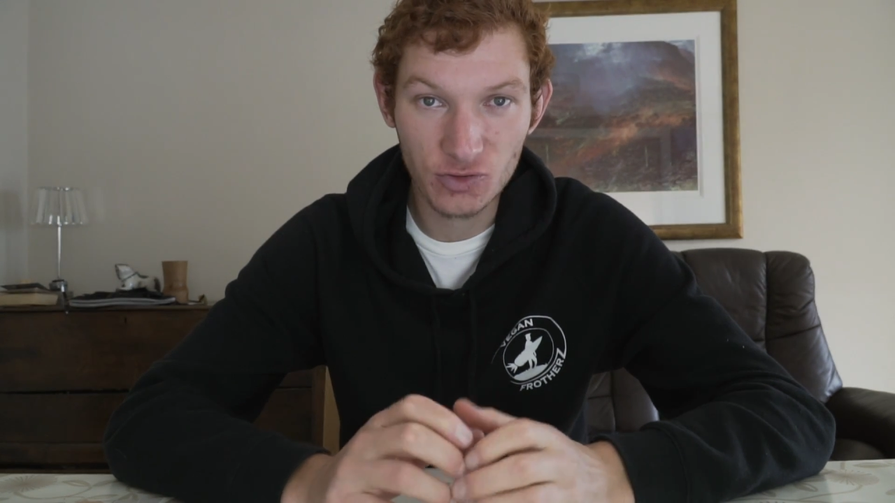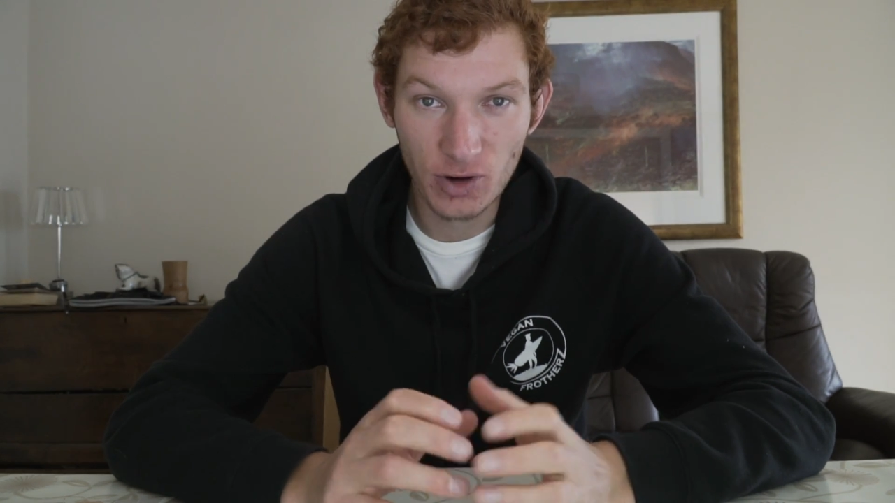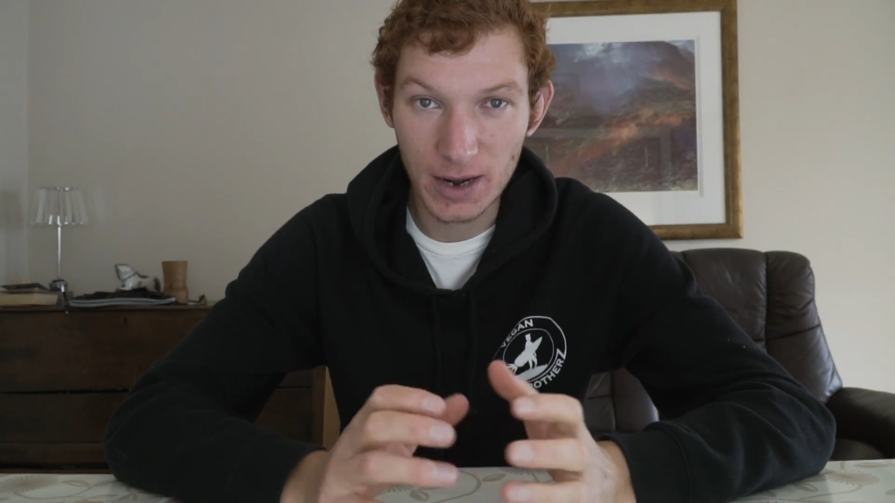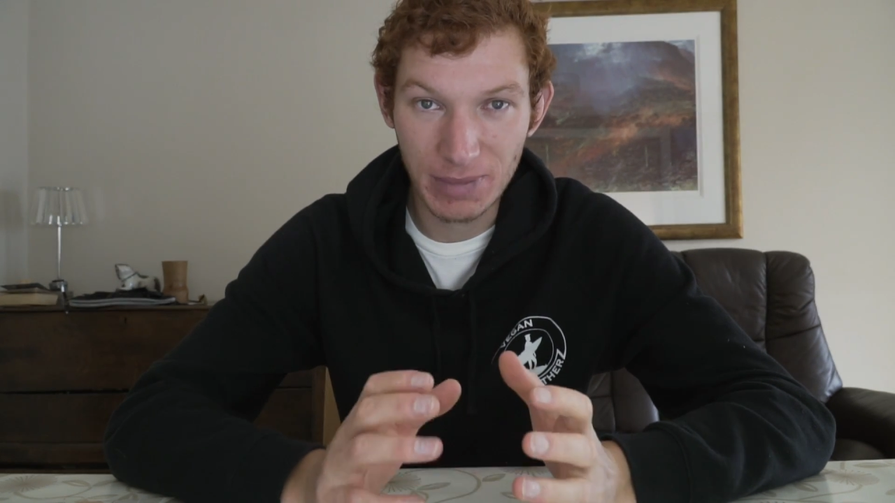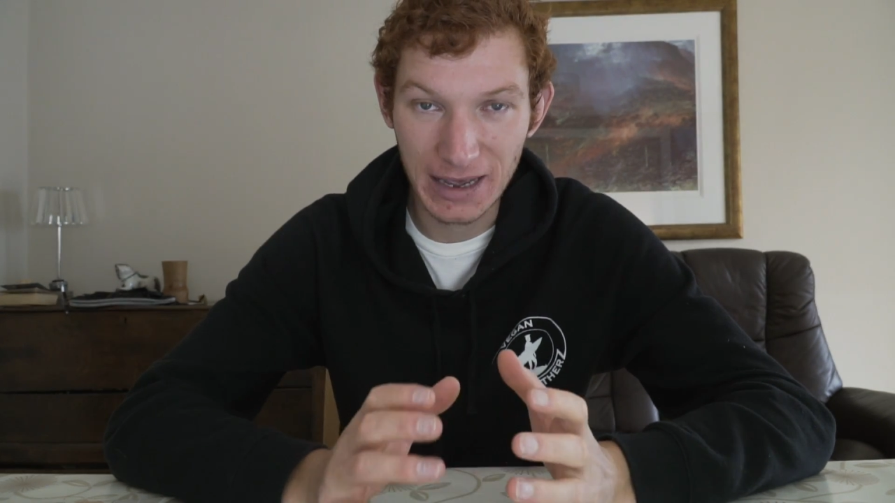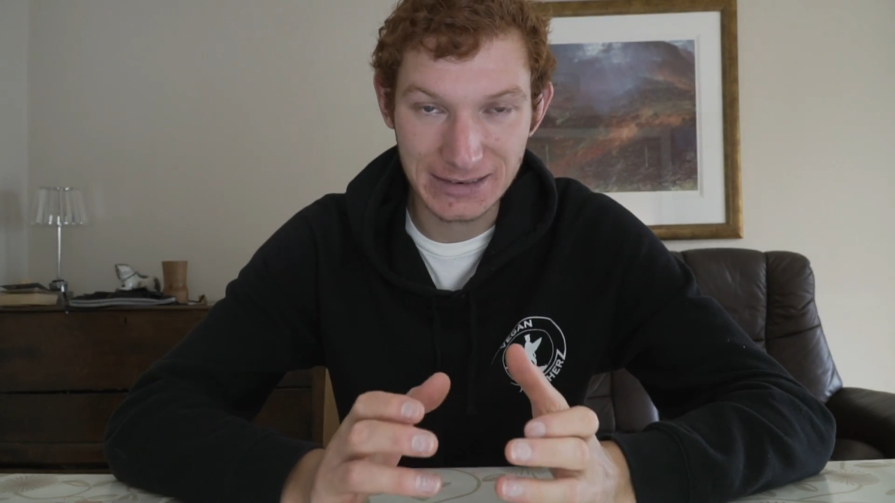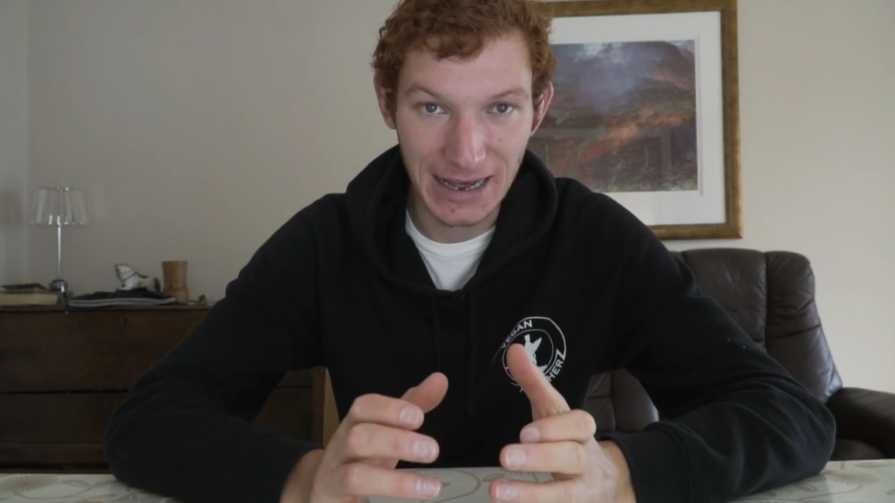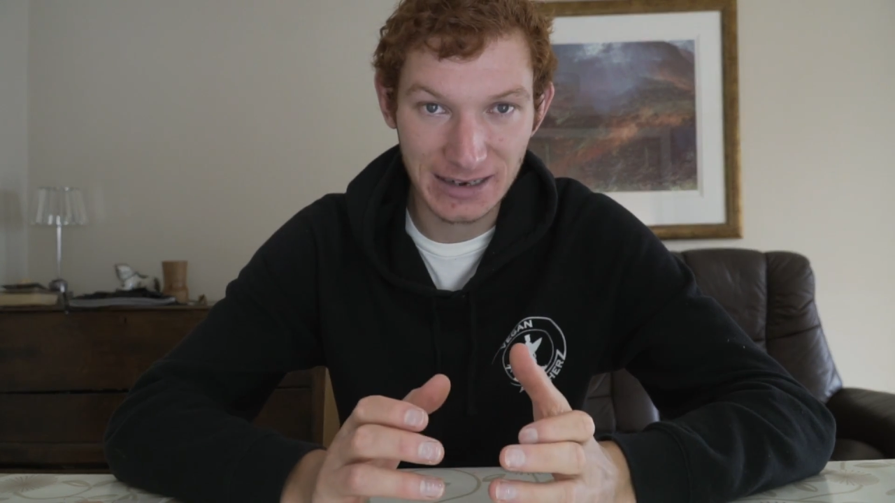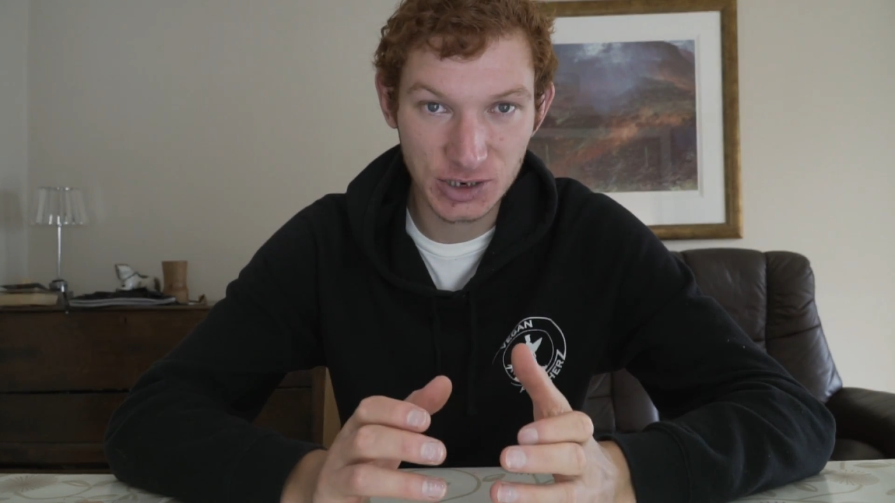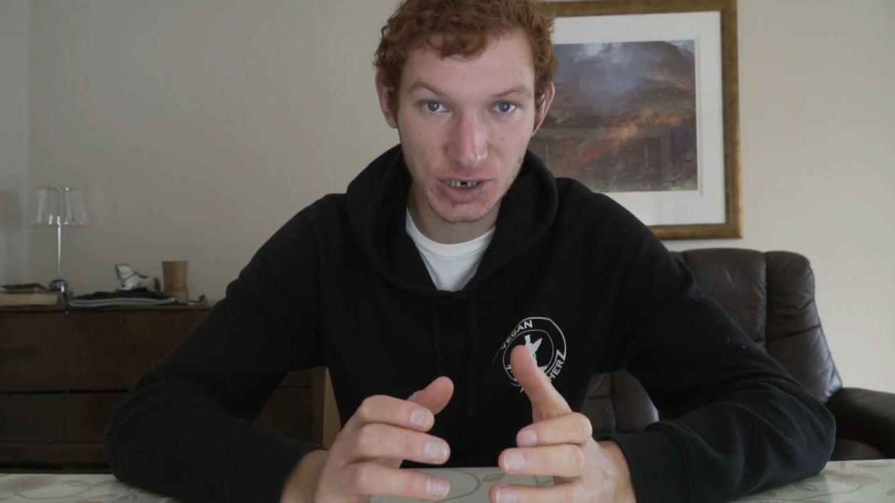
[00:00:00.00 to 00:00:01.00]
try and pay
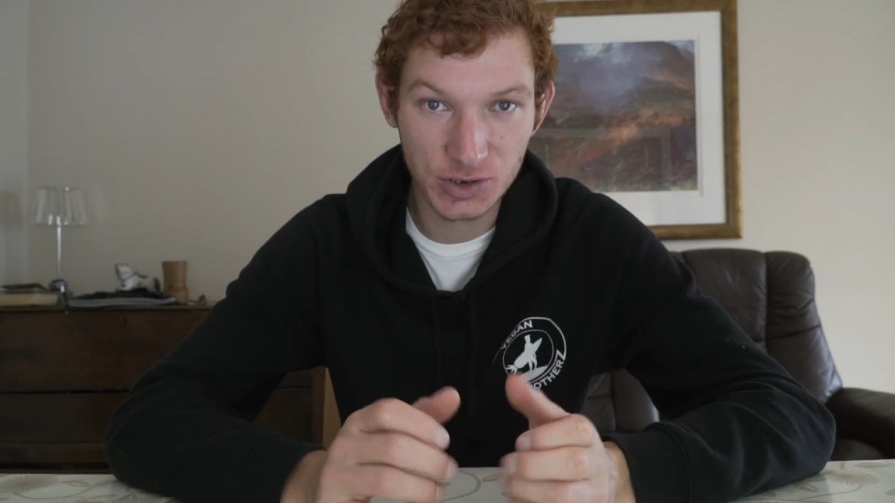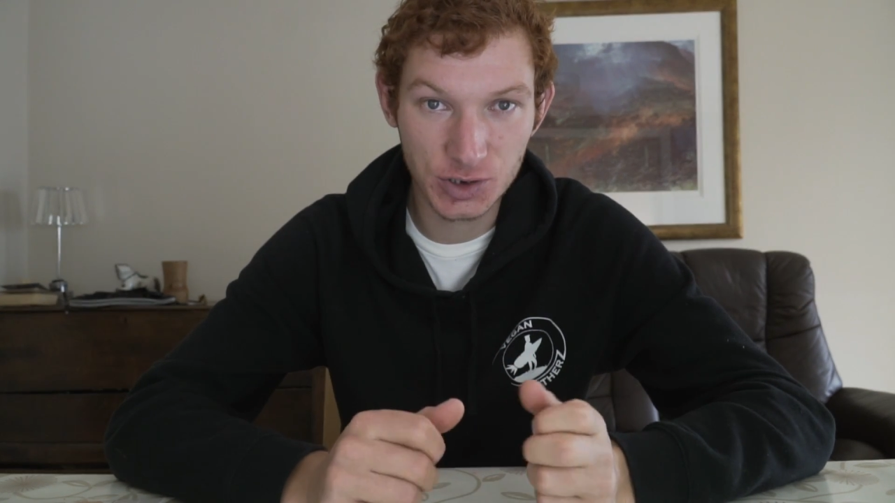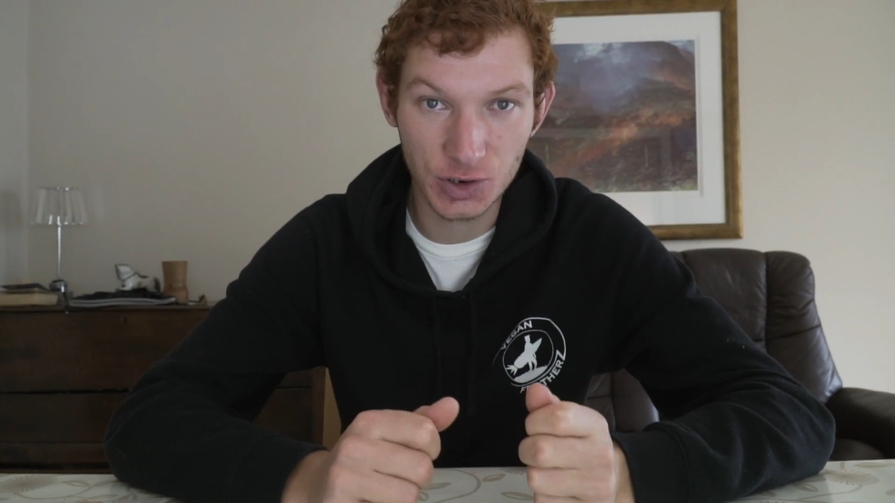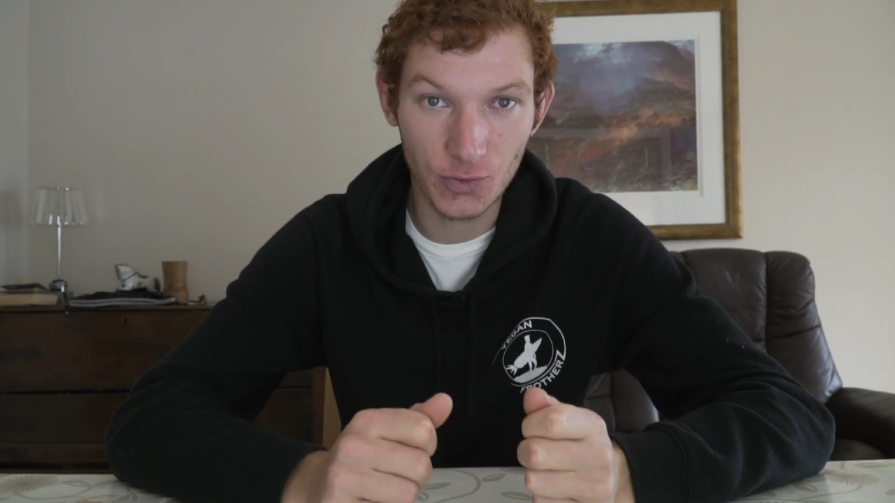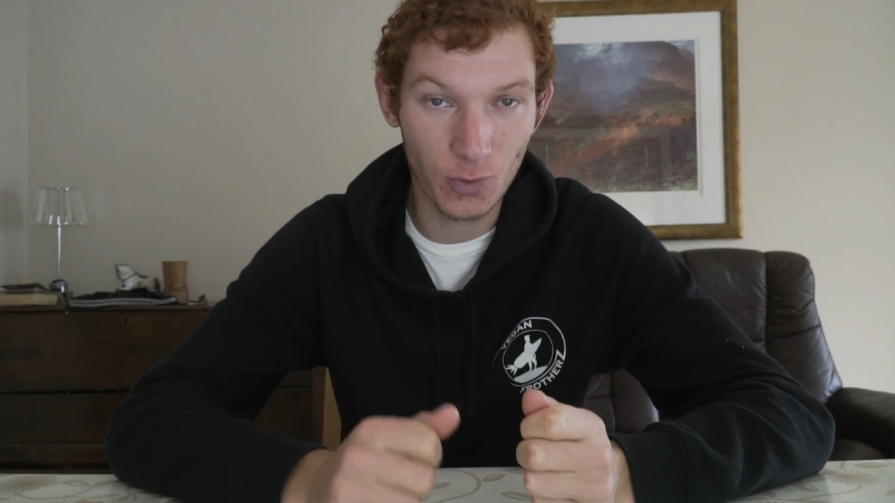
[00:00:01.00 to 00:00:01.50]
attention to